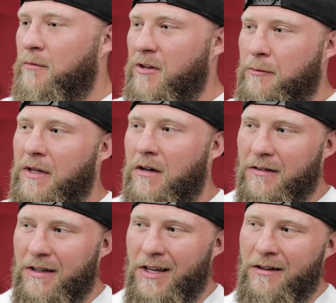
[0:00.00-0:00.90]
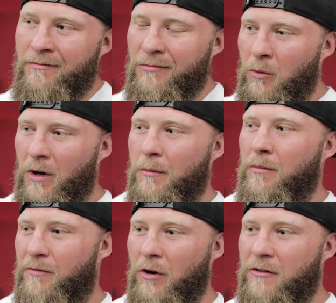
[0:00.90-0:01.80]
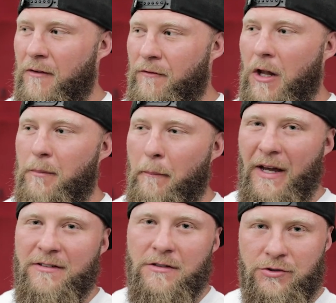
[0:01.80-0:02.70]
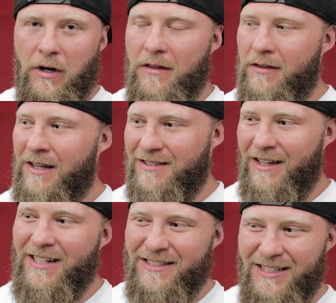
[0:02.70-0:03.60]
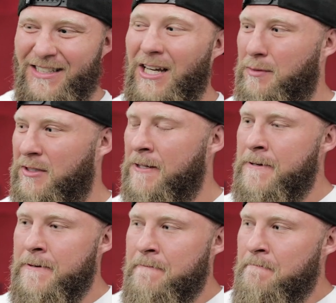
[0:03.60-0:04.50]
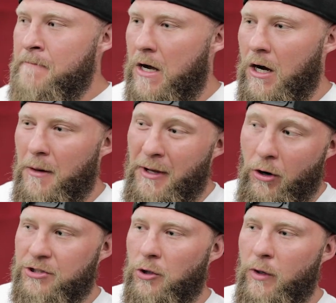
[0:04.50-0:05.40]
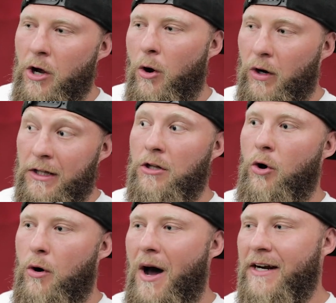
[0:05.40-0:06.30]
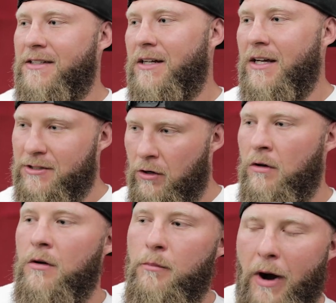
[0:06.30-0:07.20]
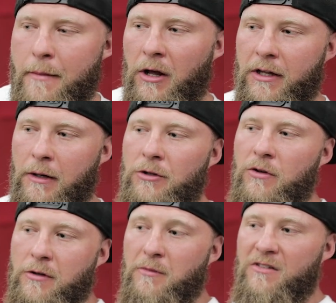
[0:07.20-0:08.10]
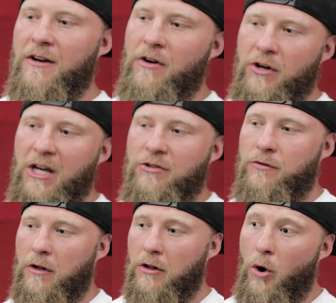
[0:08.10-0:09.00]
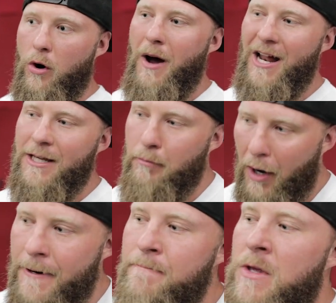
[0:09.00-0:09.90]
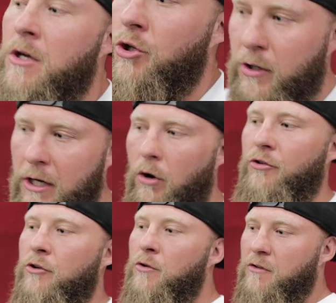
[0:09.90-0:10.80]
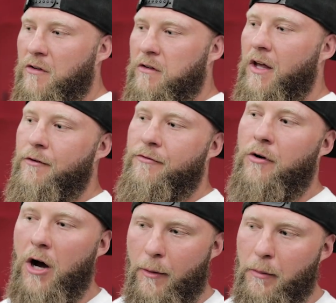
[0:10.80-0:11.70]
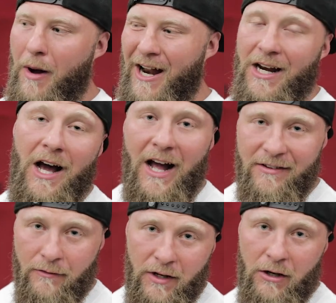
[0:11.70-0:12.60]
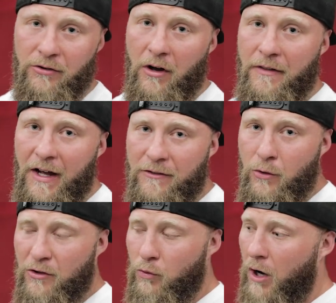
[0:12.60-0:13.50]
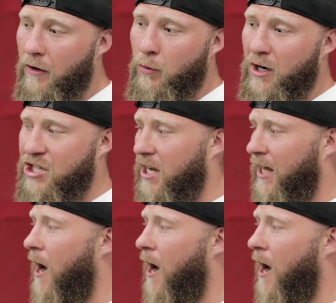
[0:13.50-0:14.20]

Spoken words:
just because, again, we wanna first develop a base of strength in his legs and his hips. And also we are working the lower body today, so primarily gonna be doing some sled variations for the lower body, but you can also use the sled for upper body. And I got some videos on that too as well, if you wanna check it